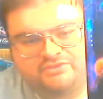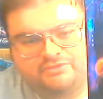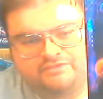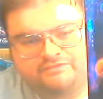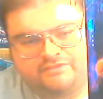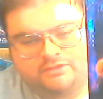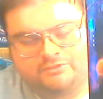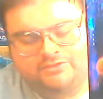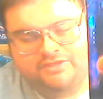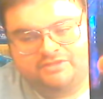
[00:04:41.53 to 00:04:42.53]
Wars Inferno
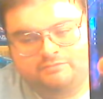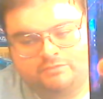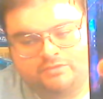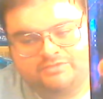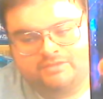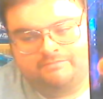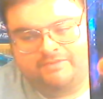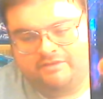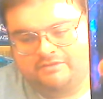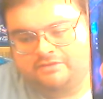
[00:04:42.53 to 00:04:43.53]
transforms
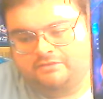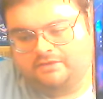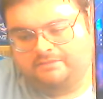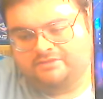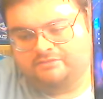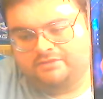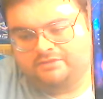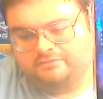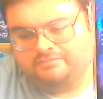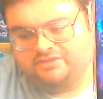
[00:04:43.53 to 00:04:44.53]
compared to his
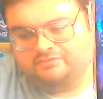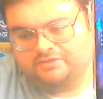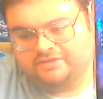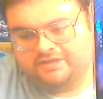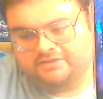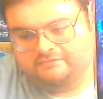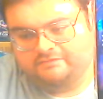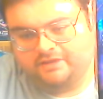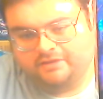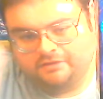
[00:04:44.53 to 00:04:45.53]
original Beast Wars action
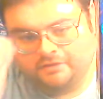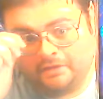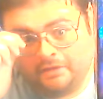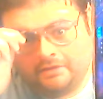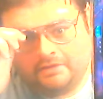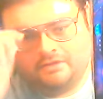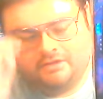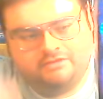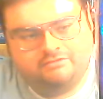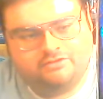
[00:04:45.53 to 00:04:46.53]
figure.
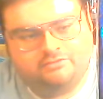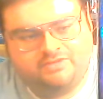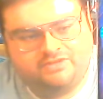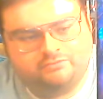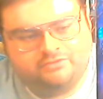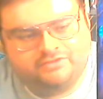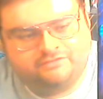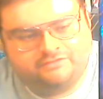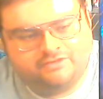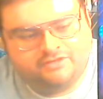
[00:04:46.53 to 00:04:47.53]
The original Beast Wars
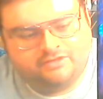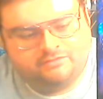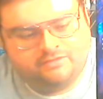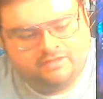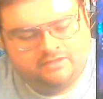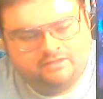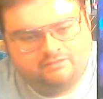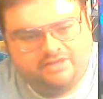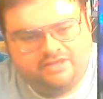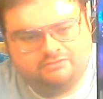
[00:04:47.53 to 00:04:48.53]
Inferno,
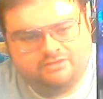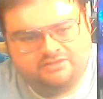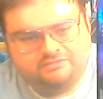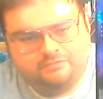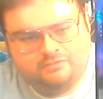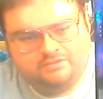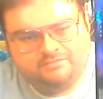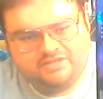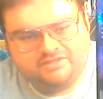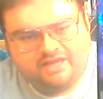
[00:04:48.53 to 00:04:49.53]
the way he
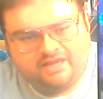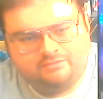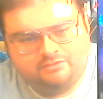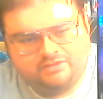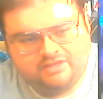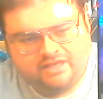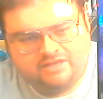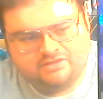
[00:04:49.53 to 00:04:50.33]
transformed, his ant mode legs